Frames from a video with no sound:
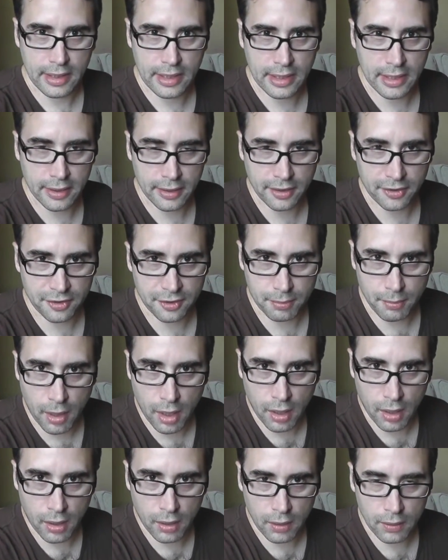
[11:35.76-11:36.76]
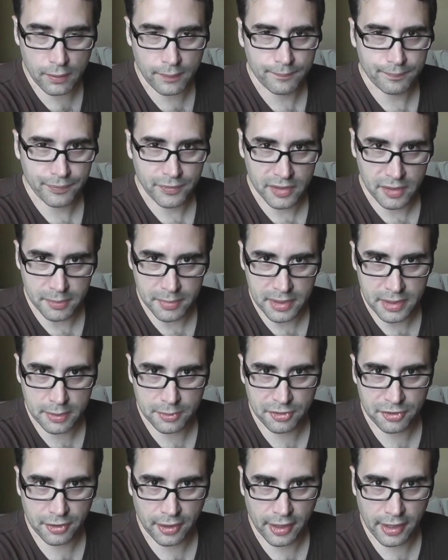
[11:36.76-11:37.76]
in the small to
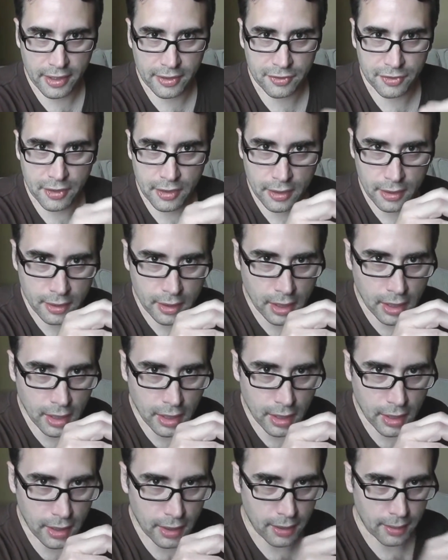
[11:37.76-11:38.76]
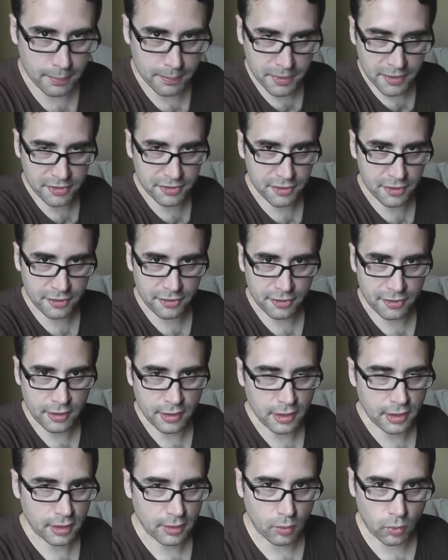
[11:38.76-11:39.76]
medium-sized
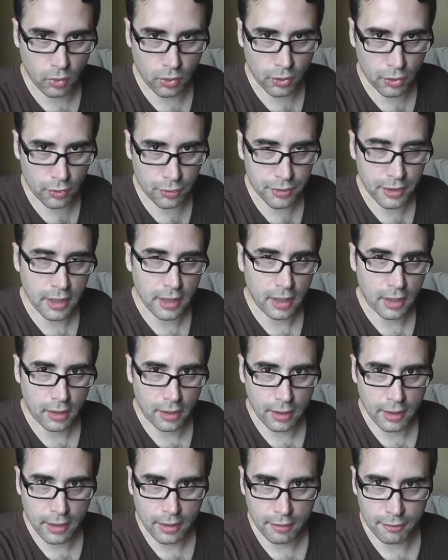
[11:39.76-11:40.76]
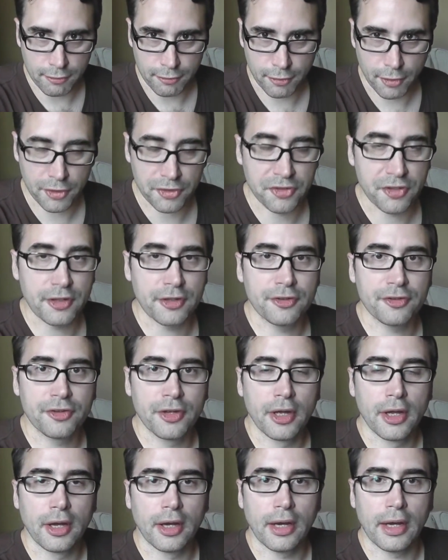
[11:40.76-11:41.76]
business world
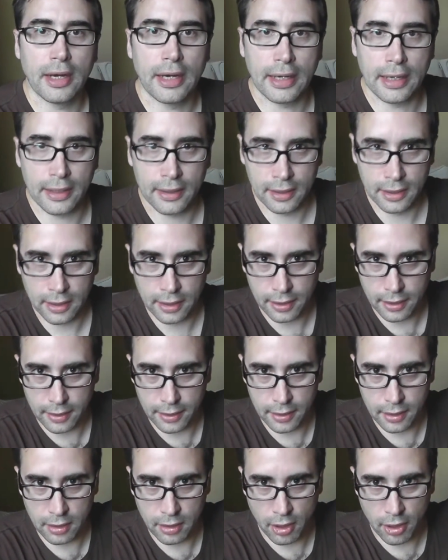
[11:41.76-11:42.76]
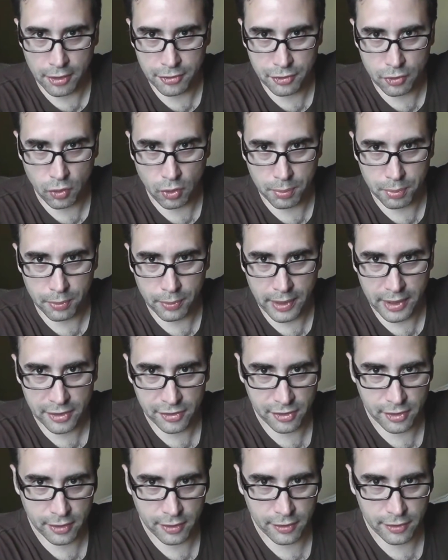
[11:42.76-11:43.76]
versus large
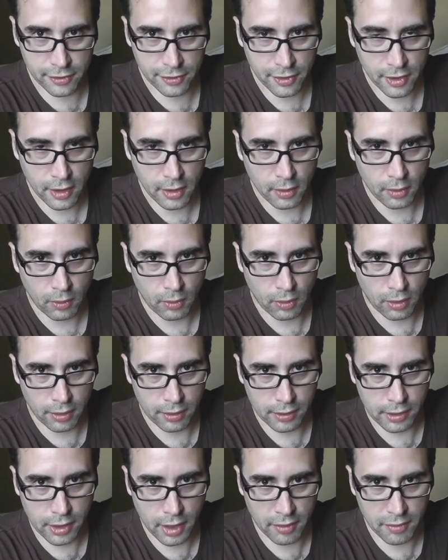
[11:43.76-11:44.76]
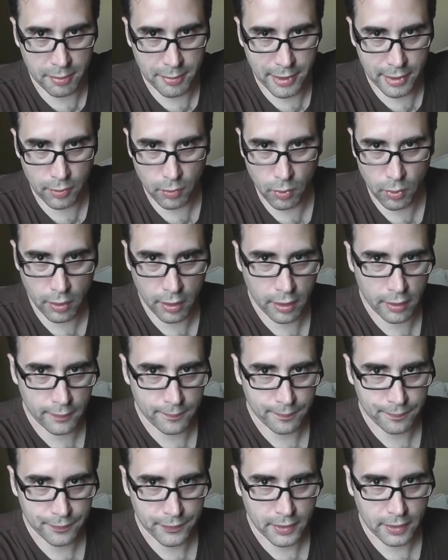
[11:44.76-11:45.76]
corporations or government,
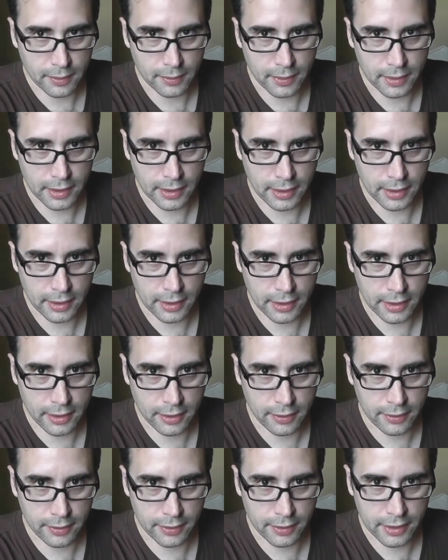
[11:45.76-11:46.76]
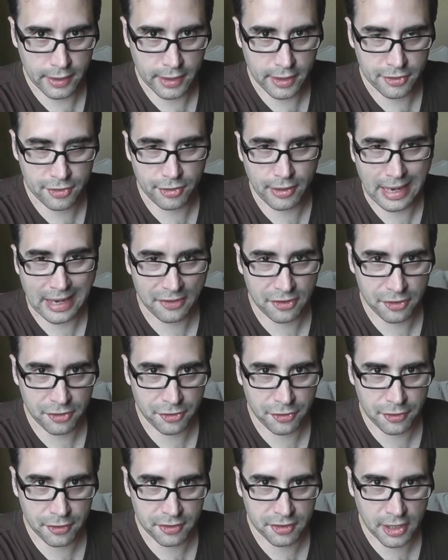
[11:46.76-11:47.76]
where it attracts a
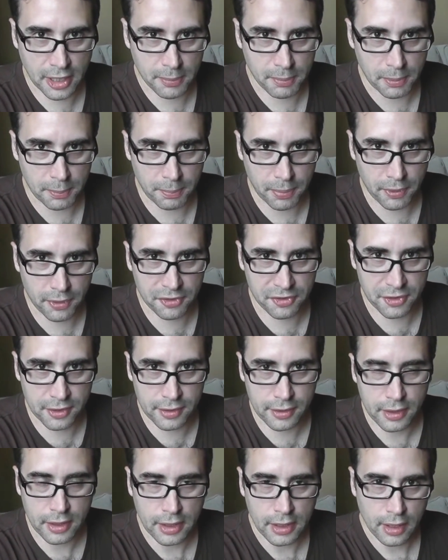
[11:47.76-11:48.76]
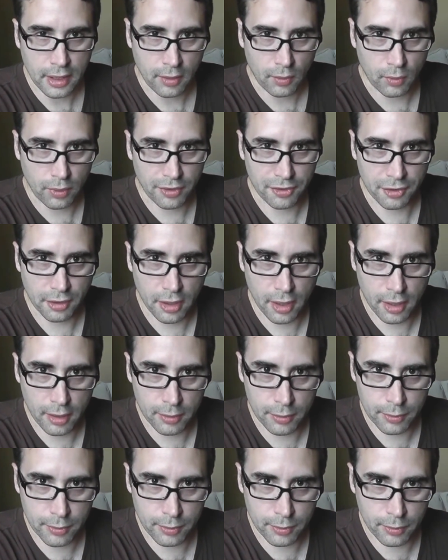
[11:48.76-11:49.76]
certain type of person, whereas a lot
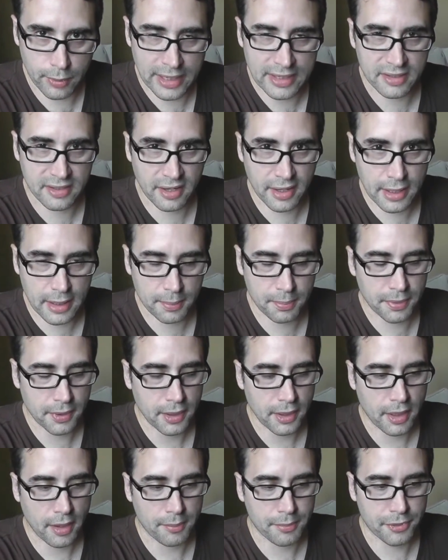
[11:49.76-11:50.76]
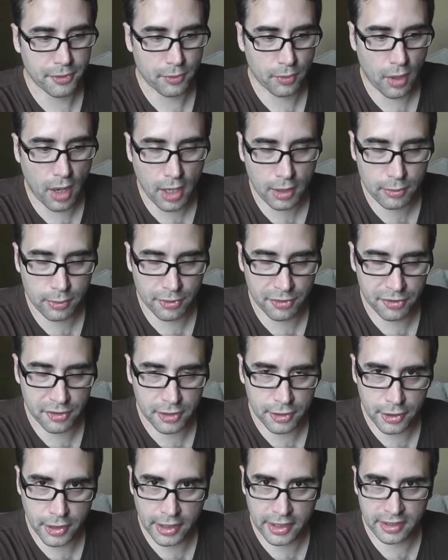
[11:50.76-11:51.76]
of red tape and bureaucracy
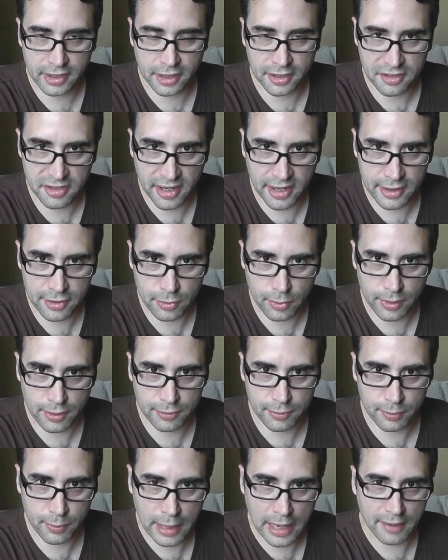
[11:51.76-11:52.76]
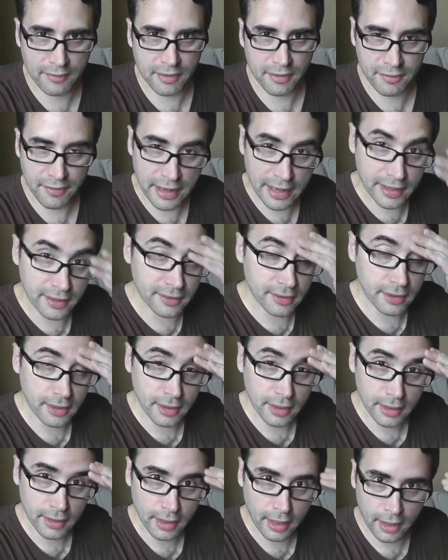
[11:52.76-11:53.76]
you got to contend with, rather than
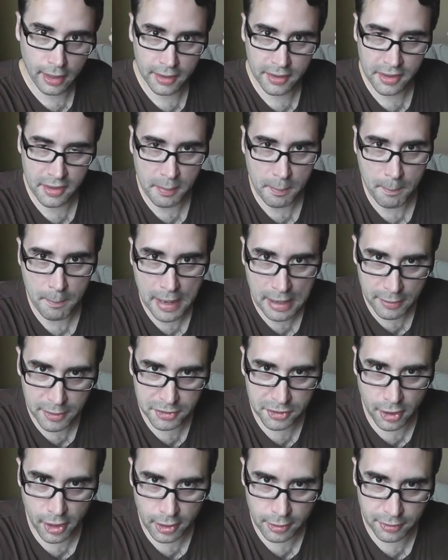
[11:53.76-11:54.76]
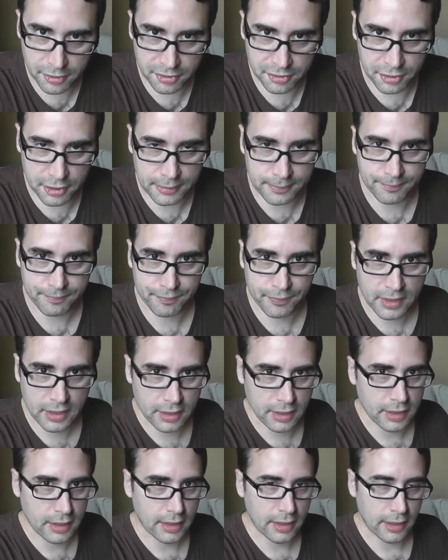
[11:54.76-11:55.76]
the meritocracy.
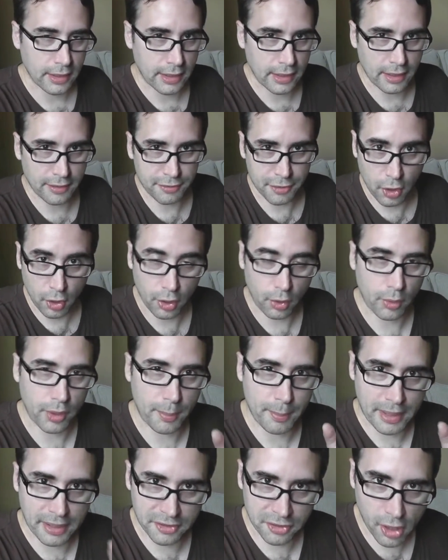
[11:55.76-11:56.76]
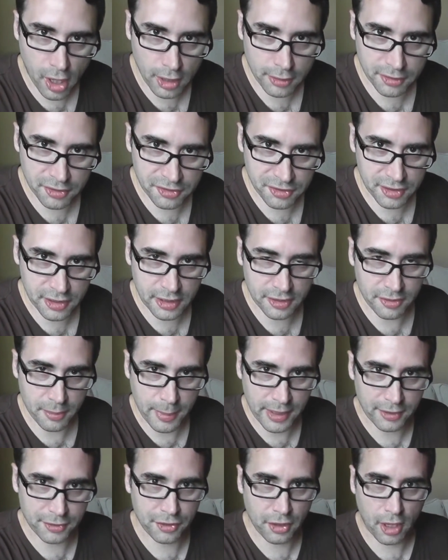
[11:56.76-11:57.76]
And if you don't know what a meritocracy
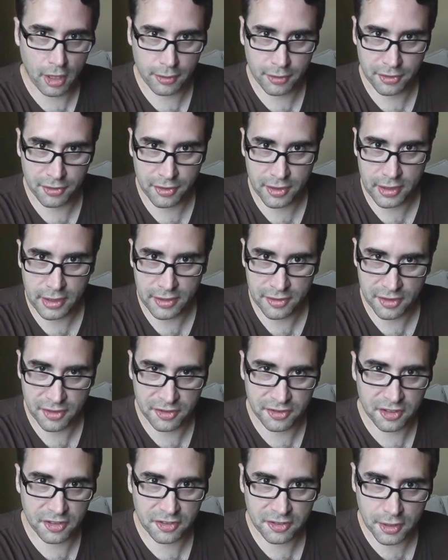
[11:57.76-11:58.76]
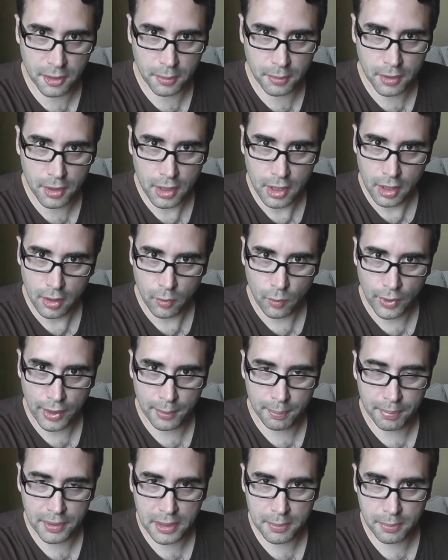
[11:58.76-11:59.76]
is a system
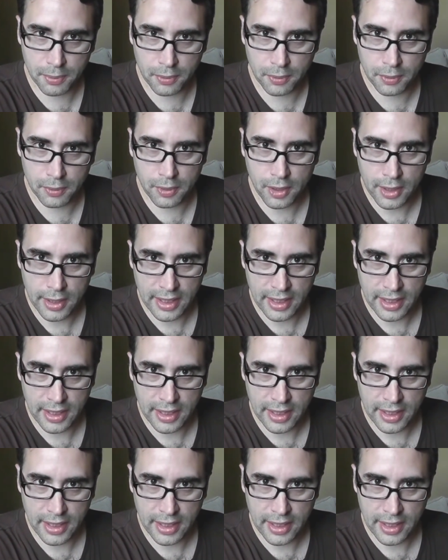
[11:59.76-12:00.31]
where people